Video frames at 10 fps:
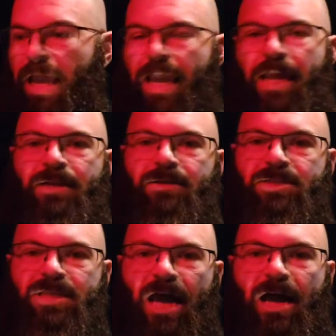and
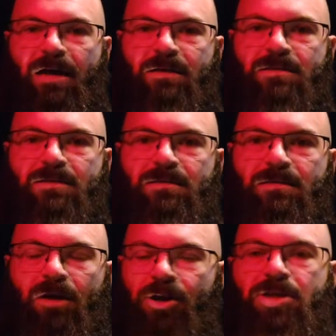socks,
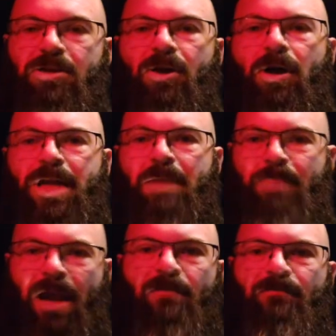or you can go in there
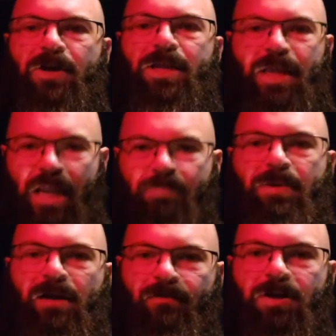barefooted in a
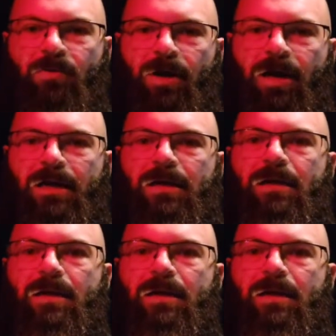pair of underwear,